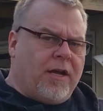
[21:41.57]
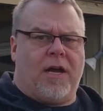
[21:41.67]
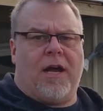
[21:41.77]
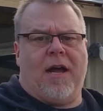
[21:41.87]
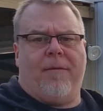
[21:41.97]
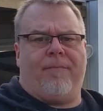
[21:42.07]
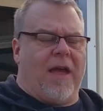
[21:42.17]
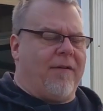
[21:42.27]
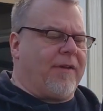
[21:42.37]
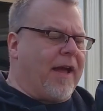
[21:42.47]

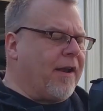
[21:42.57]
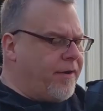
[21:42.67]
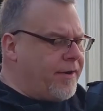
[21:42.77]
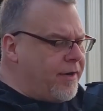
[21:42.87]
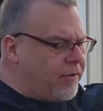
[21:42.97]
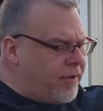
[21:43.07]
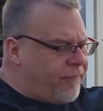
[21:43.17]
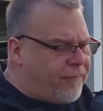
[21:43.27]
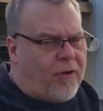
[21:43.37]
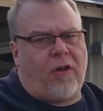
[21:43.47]
I've got a nearly
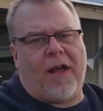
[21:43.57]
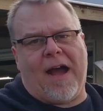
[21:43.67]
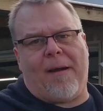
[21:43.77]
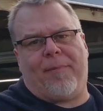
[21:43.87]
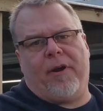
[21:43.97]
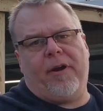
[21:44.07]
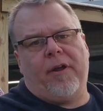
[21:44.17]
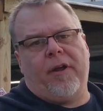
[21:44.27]
full hopper,